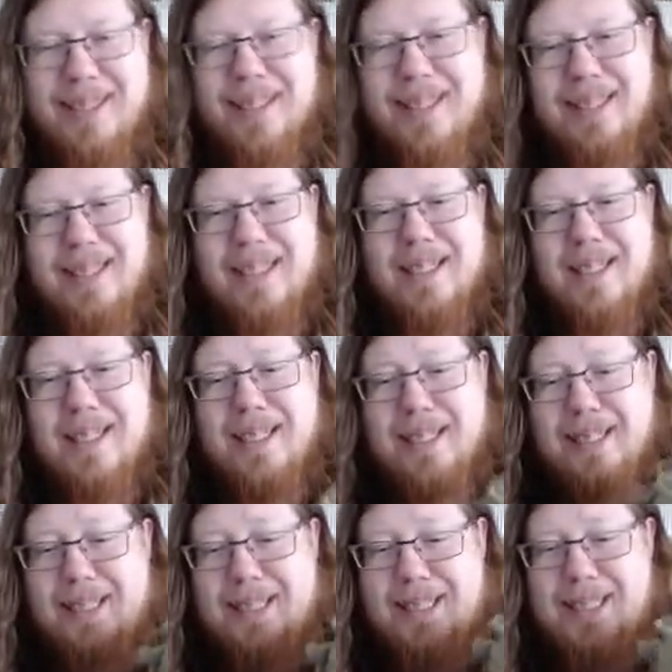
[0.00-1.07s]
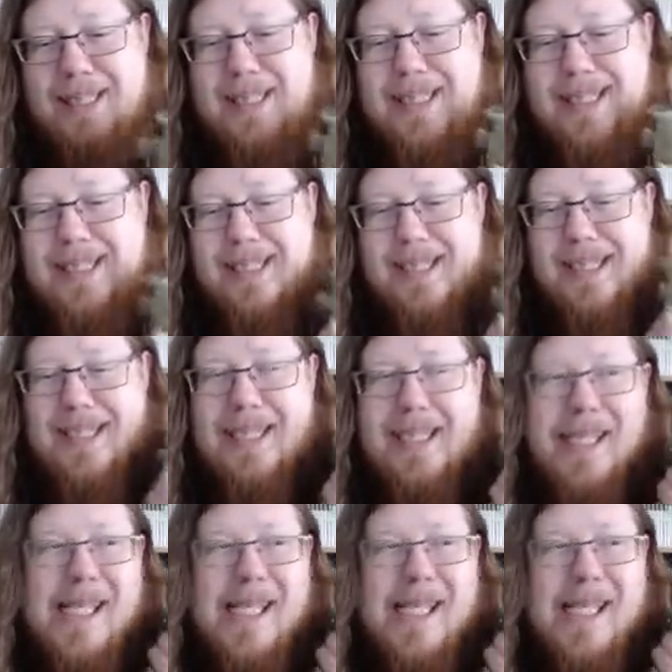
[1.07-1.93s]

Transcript: (no one is talking)